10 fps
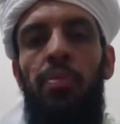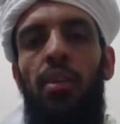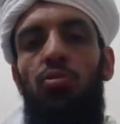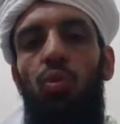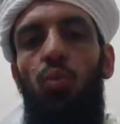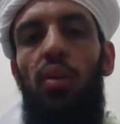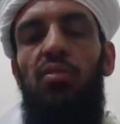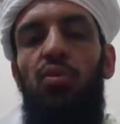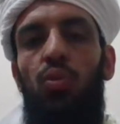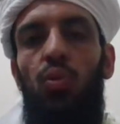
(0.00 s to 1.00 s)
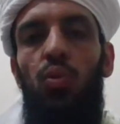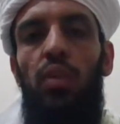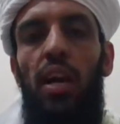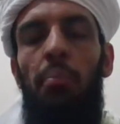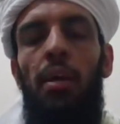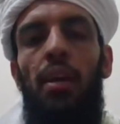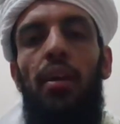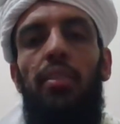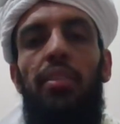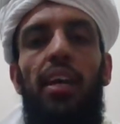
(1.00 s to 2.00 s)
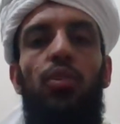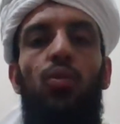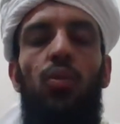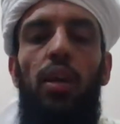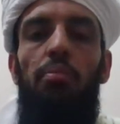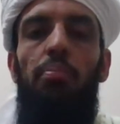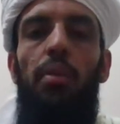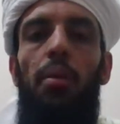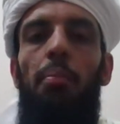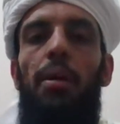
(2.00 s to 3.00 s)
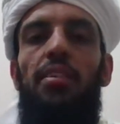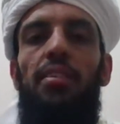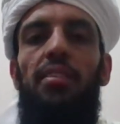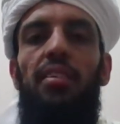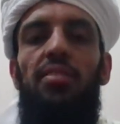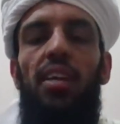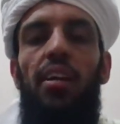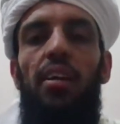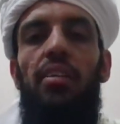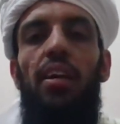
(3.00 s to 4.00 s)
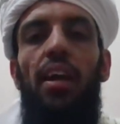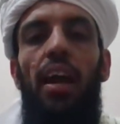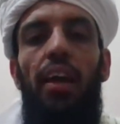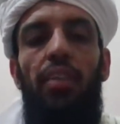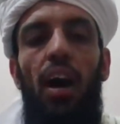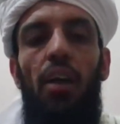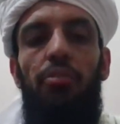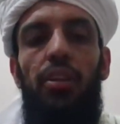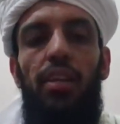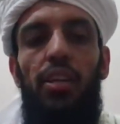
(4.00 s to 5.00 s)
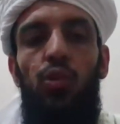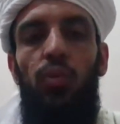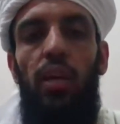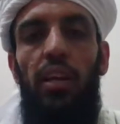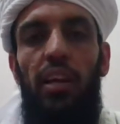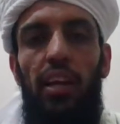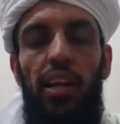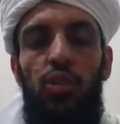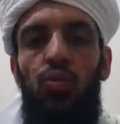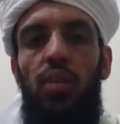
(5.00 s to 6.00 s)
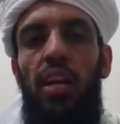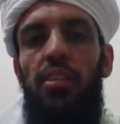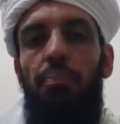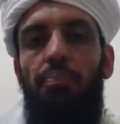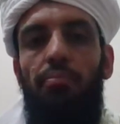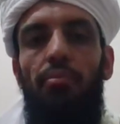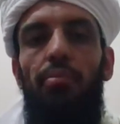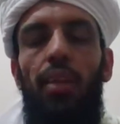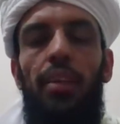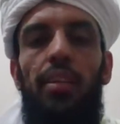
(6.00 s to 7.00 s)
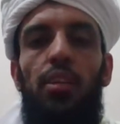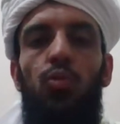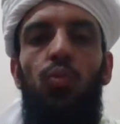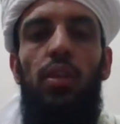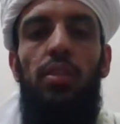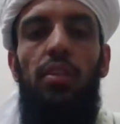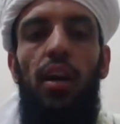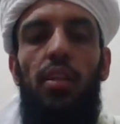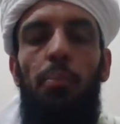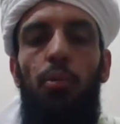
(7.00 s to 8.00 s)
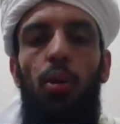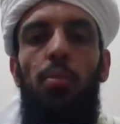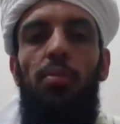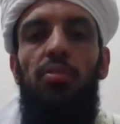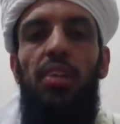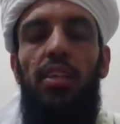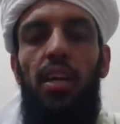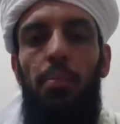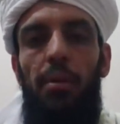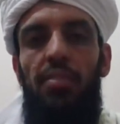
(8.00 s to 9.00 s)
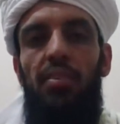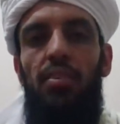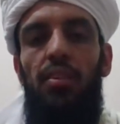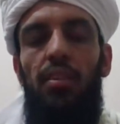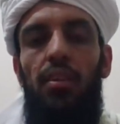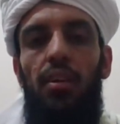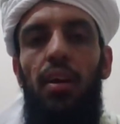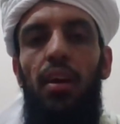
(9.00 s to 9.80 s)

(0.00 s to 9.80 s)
So once you know them, then you can better understand it, and after that you can relate to that what are the problems that are present in the